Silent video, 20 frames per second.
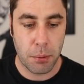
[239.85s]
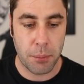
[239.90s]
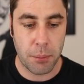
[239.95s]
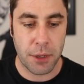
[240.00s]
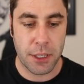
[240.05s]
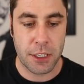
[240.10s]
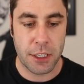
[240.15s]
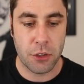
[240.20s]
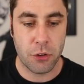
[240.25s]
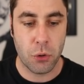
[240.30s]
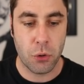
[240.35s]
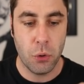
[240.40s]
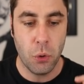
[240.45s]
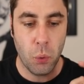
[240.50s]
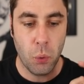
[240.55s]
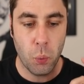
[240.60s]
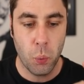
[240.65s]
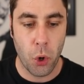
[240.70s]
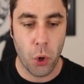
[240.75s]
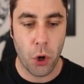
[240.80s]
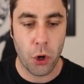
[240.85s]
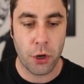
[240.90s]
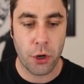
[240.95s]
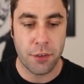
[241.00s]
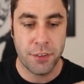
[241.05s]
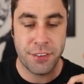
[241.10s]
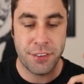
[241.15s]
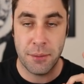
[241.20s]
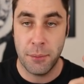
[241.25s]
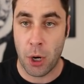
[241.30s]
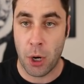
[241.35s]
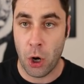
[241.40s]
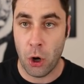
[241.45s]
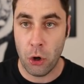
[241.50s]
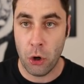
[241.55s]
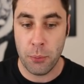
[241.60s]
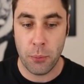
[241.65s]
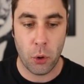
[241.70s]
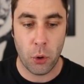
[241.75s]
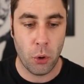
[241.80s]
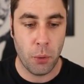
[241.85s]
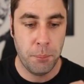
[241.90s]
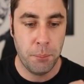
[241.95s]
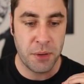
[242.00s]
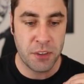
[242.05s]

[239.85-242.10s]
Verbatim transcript: probably going to do work from home or